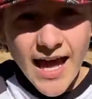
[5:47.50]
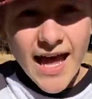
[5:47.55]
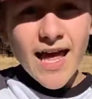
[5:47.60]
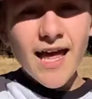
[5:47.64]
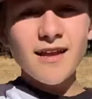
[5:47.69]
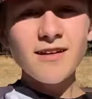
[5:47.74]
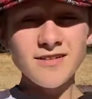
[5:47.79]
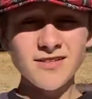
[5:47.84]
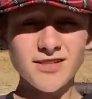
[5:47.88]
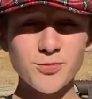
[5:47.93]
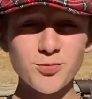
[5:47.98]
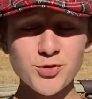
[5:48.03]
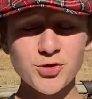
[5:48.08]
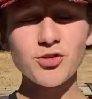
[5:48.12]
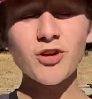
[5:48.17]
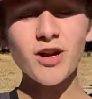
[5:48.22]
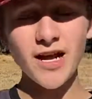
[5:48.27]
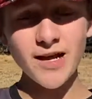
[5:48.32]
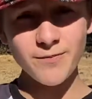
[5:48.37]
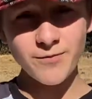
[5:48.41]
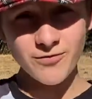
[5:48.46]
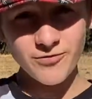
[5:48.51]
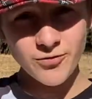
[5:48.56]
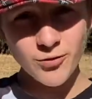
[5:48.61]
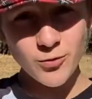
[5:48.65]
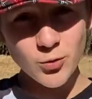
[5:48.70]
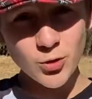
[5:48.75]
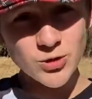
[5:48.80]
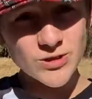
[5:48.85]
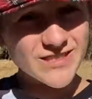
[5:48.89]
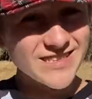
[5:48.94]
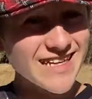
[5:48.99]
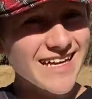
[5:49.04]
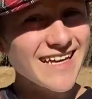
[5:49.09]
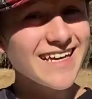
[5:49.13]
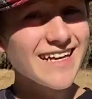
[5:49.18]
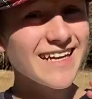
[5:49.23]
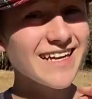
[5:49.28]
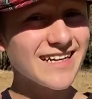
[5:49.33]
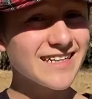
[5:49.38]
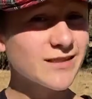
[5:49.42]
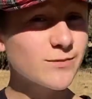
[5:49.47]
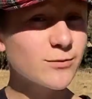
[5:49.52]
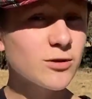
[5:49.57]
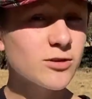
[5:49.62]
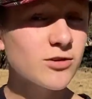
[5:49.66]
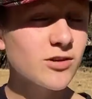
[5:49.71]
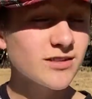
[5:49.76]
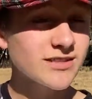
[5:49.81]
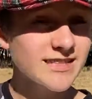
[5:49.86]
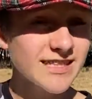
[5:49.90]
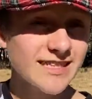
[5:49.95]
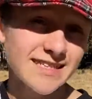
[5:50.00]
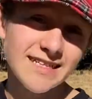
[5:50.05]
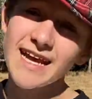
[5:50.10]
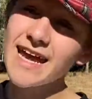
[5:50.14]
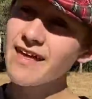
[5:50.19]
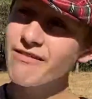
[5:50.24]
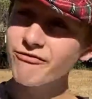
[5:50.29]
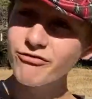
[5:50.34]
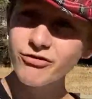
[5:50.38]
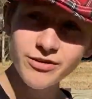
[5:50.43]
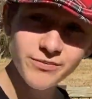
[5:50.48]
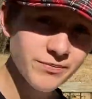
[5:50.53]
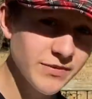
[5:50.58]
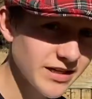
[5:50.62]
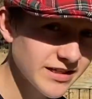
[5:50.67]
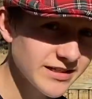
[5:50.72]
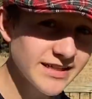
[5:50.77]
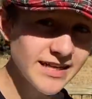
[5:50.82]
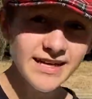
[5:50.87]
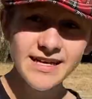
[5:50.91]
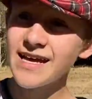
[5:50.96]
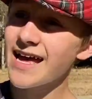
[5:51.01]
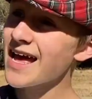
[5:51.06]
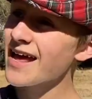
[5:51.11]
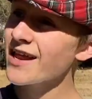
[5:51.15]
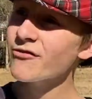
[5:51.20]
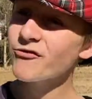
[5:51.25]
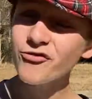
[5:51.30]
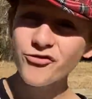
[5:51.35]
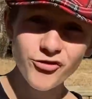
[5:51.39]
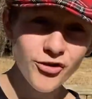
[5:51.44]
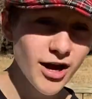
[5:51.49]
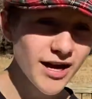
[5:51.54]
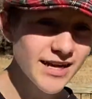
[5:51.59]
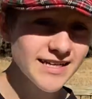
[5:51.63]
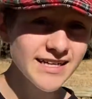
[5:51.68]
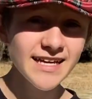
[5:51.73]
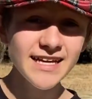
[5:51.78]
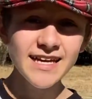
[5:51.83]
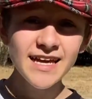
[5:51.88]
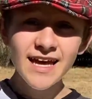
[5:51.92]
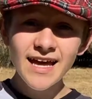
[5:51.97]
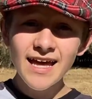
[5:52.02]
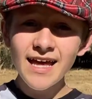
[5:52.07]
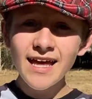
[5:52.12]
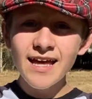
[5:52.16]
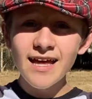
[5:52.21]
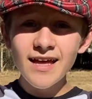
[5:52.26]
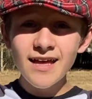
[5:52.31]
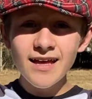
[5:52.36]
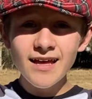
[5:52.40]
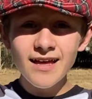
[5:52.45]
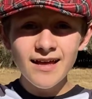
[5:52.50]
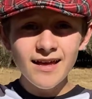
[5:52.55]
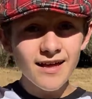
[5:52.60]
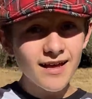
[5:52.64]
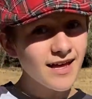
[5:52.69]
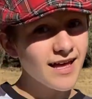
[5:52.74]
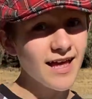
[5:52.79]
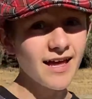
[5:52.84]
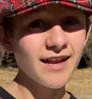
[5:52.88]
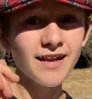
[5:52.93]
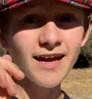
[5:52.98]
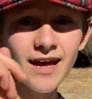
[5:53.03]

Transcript: and subscribe for more snake and animal content every Monday and Friday. And